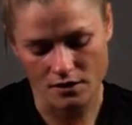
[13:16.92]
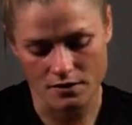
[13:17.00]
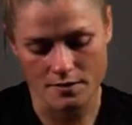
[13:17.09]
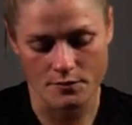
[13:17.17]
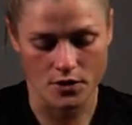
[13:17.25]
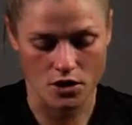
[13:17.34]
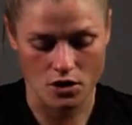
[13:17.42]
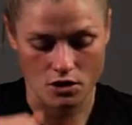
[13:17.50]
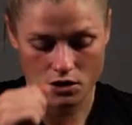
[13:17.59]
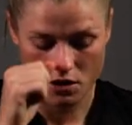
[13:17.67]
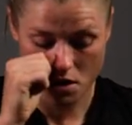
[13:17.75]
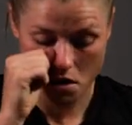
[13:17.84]
I remember
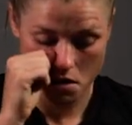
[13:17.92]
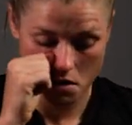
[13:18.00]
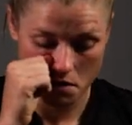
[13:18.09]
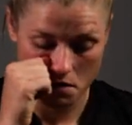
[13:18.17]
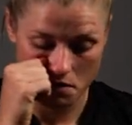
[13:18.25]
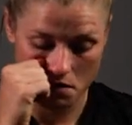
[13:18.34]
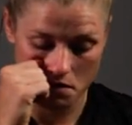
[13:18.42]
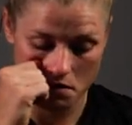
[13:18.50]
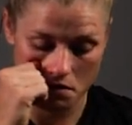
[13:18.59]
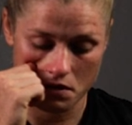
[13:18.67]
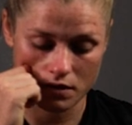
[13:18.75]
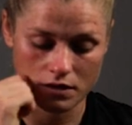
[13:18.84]
her,
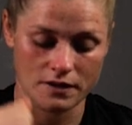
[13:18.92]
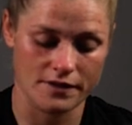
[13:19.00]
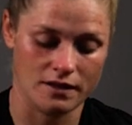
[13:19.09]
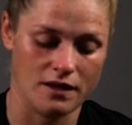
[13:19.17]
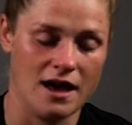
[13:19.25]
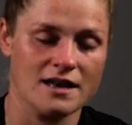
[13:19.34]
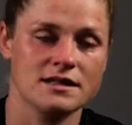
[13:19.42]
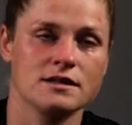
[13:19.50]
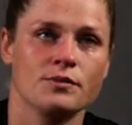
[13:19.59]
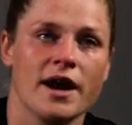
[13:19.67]
the last